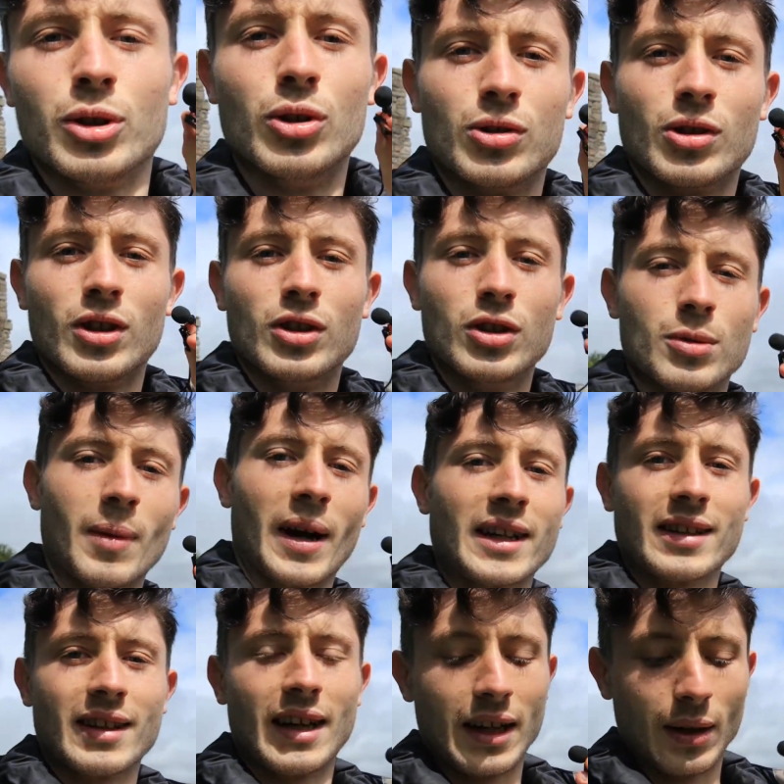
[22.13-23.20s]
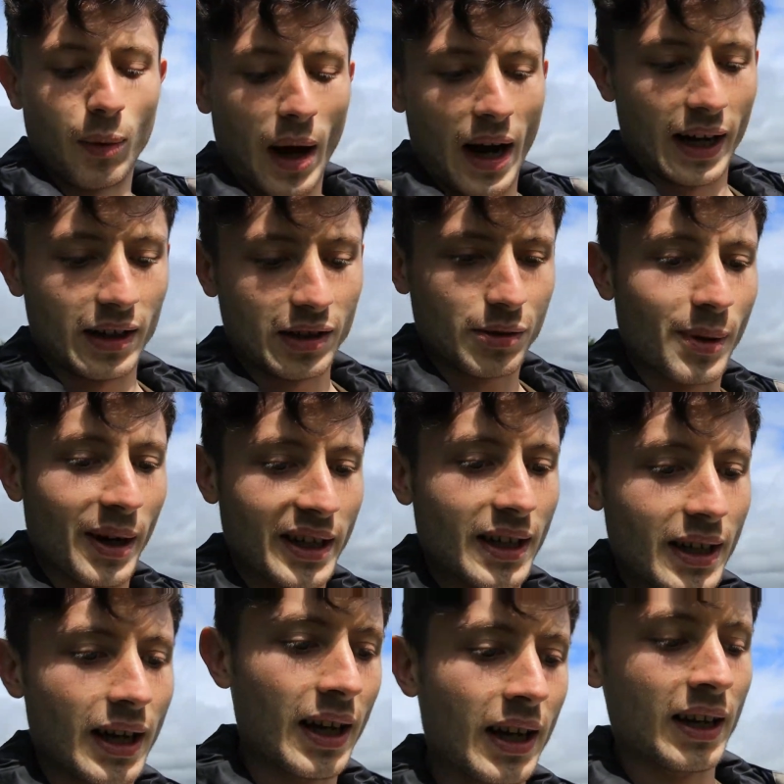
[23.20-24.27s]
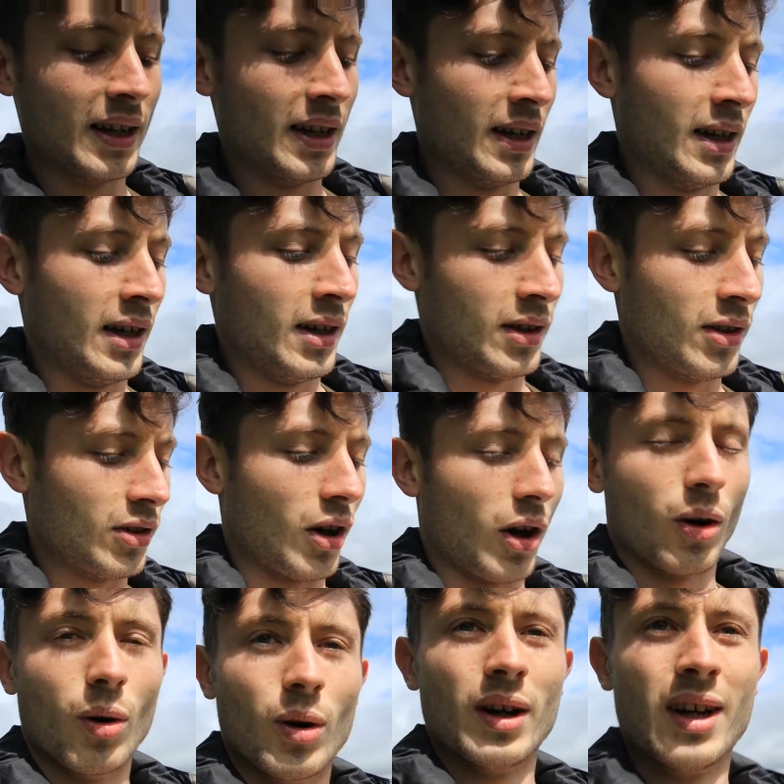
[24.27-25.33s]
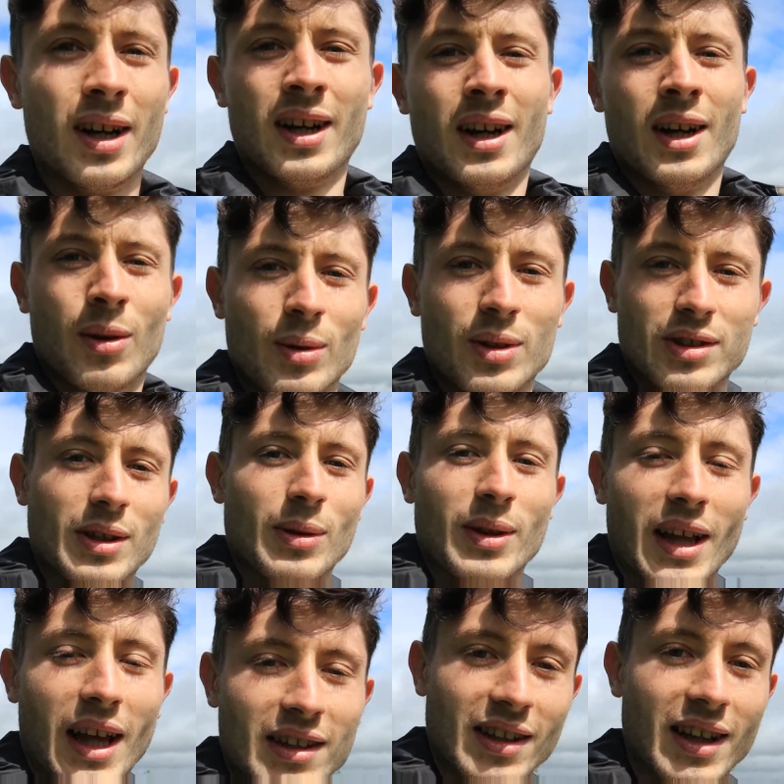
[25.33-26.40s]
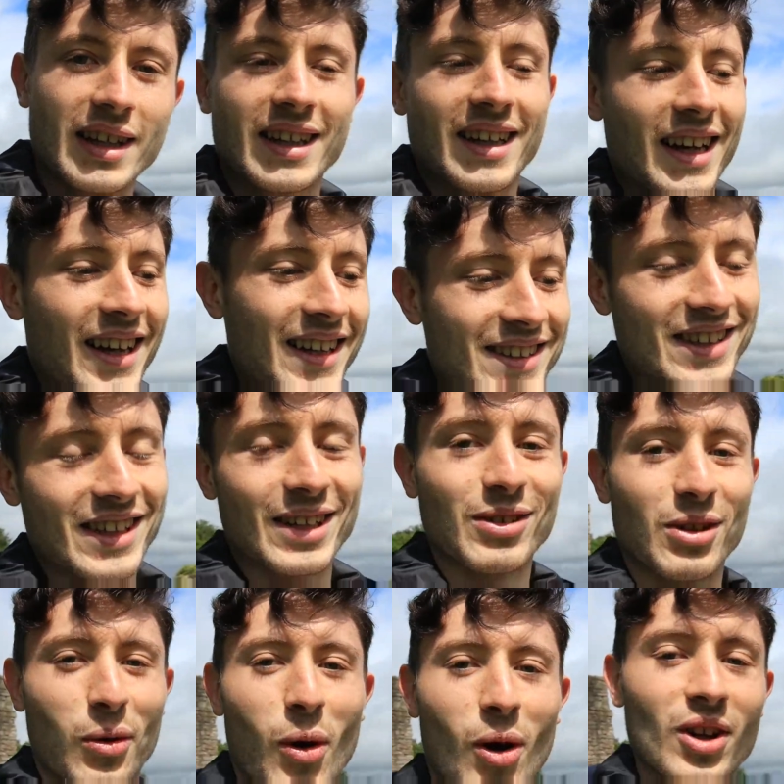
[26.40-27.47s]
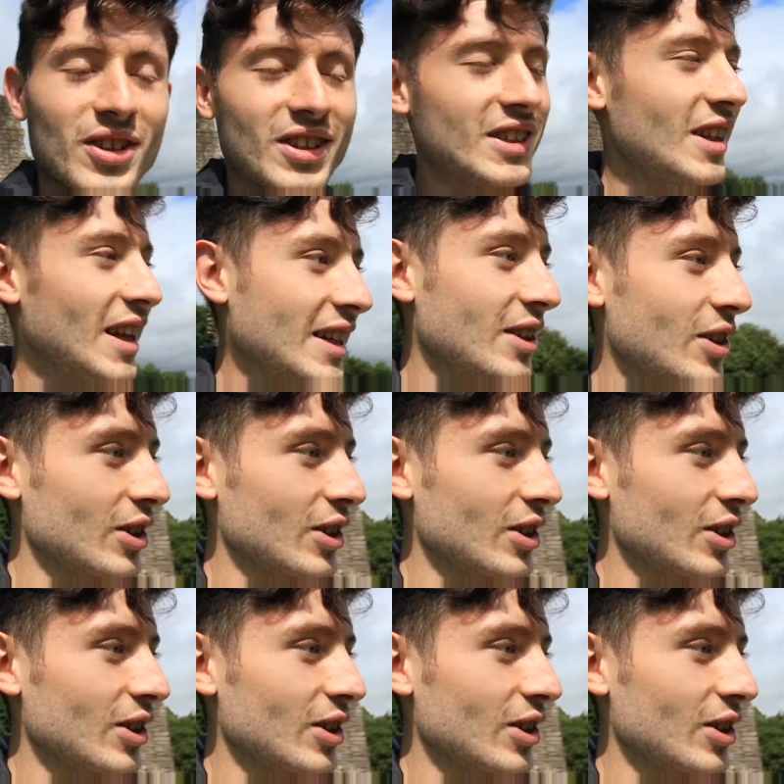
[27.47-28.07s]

using a new mic today, a wireless mic. So we'll see what that's like and see if the quality is any